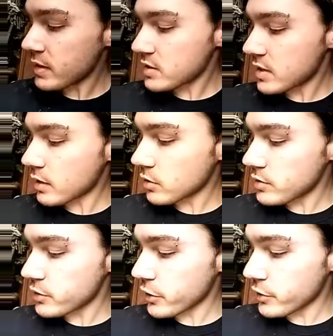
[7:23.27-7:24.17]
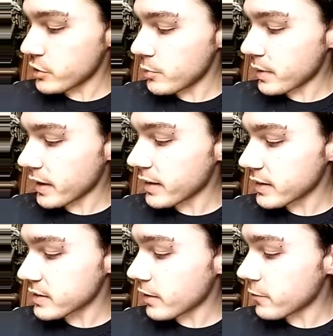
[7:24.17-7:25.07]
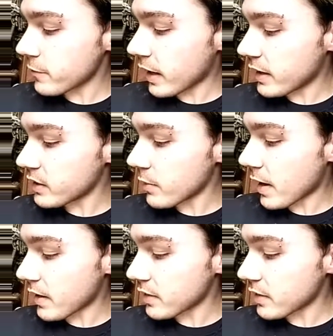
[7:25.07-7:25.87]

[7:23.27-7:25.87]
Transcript: Settle into your new beginnings and find the path